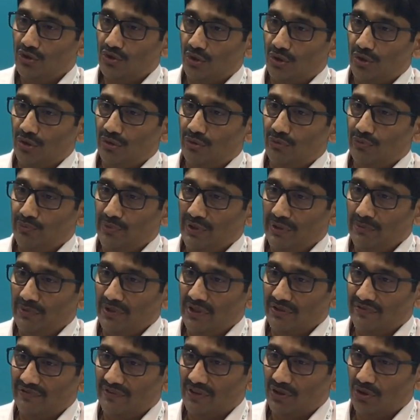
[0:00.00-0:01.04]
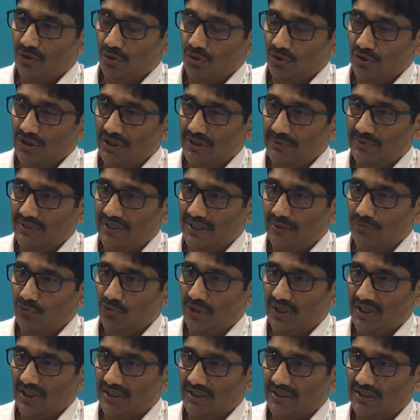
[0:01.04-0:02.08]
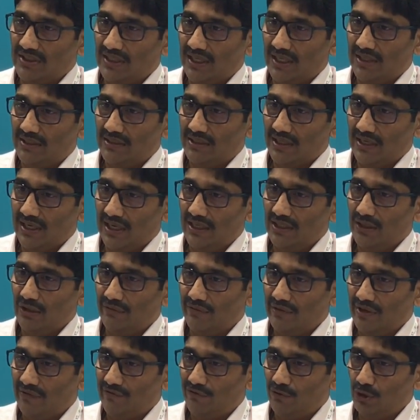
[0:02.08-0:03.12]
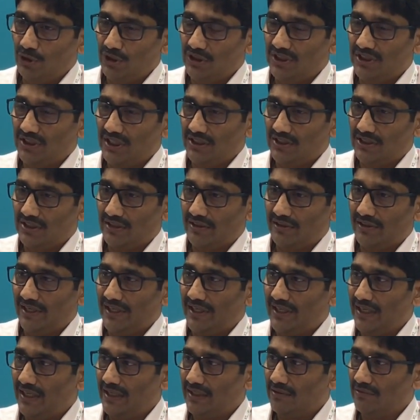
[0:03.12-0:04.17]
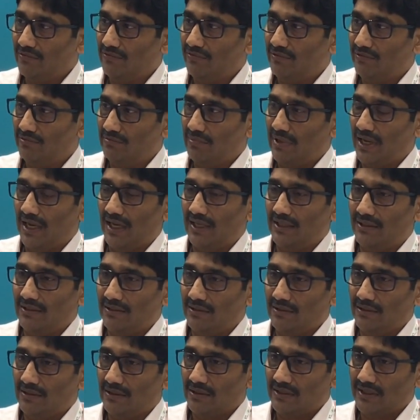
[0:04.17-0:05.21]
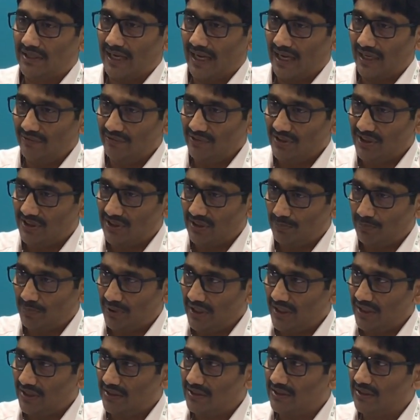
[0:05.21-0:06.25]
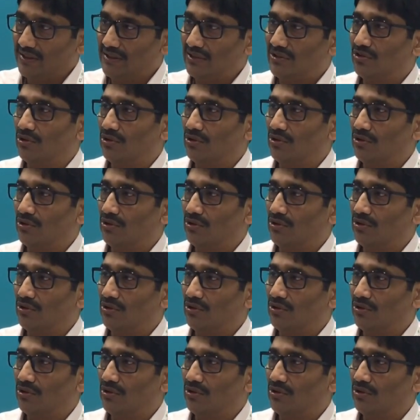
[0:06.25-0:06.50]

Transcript: So we work closely with them to understand the kind of effluents they're generating, and can we separate these